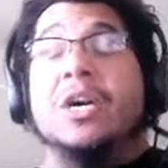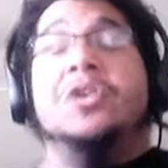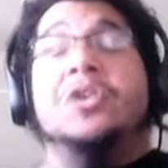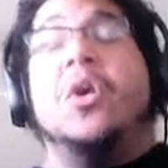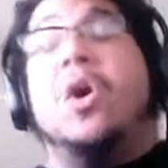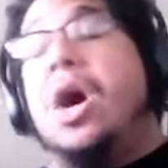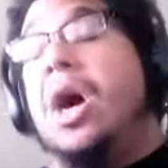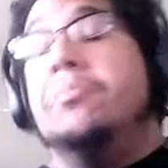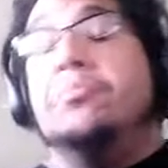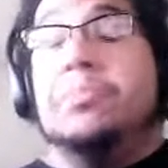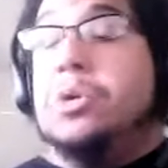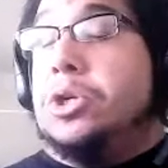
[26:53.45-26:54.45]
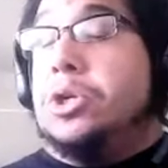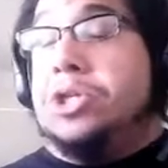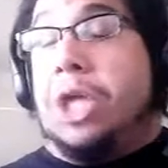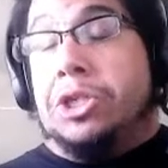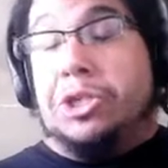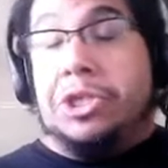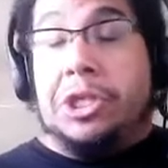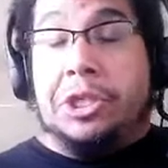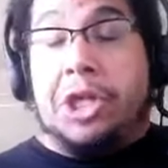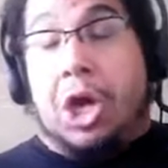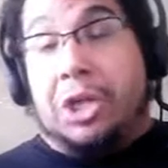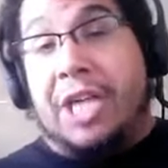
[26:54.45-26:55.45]
your humble dungeon
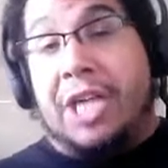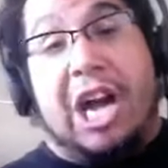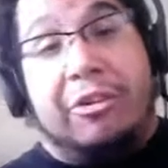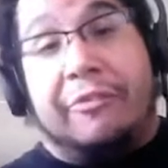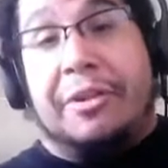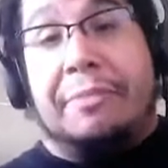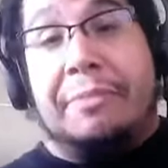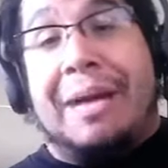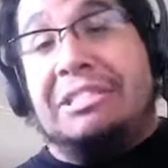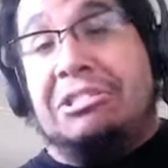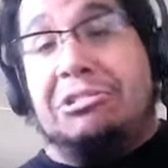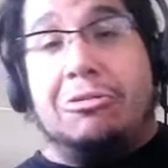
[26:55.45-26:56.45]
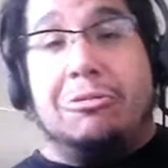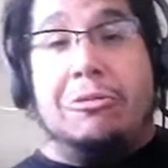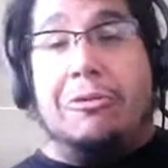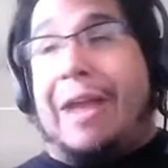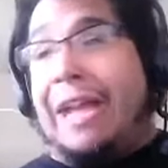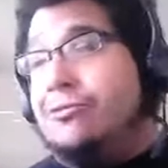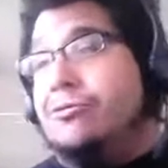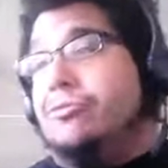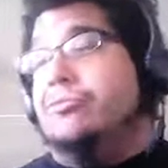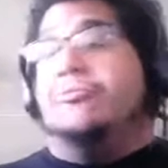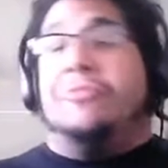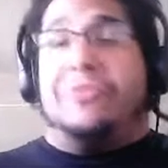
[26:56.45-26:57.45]
cartography master raider
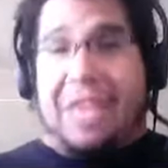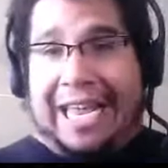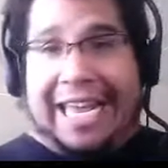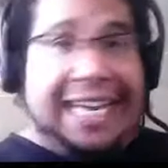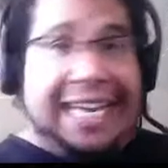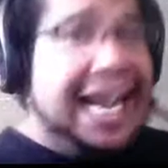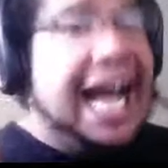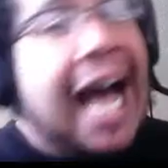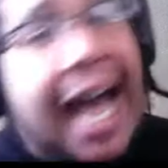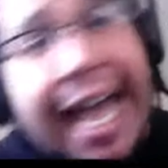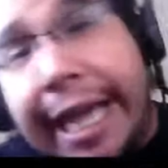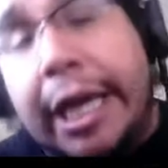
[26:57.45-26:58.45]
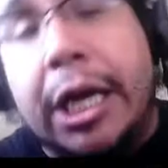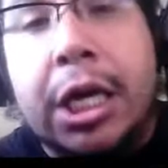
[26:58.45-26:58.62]
thingy guy.